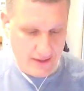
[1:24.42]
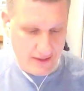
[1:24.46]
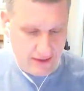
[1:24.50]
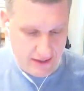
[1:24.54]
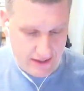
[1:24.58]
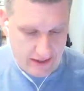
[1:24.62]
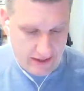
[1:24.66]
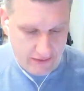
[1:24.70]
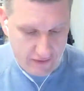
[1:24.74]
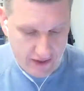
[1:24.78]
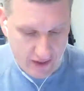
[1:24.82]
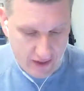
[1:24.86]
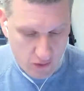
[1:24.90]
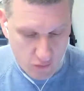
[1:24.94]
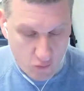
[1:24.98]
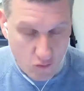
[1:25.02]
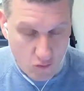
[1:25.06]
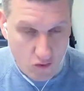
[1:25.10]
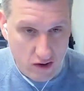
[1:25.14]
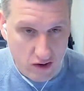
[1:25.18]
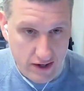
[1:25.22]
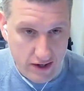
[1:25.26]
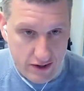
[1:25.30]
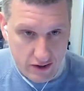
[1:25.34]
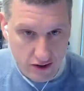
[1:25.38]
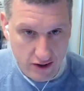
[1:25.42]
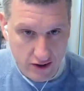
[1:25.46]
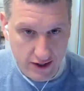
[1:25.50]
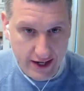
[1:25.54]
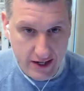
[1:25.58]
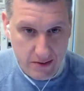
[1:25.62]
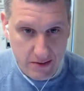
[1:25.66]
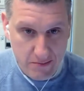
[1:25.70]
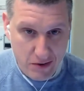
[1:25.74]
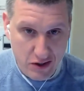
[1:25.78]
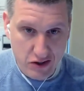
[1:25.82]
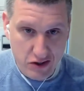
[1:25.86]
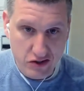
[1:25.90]
Living Water
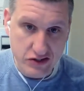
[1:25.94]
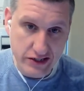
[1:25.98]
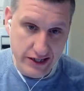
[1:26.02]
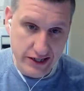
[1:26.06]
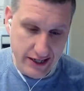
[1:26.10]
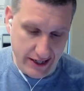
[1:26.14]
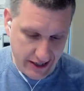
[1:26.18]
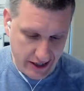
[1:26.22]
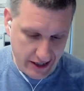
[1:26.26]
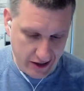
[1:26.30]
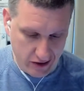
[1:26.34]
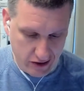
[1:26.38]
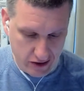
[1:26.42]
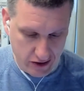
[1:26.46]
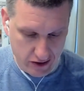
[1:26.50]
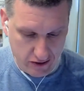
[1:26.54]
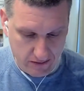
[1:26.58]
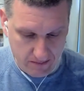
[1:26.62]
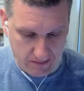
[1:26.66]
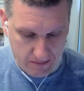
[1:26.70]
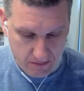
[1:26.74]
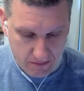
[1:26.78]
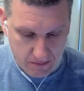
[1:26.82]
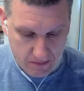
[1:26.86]
in particular,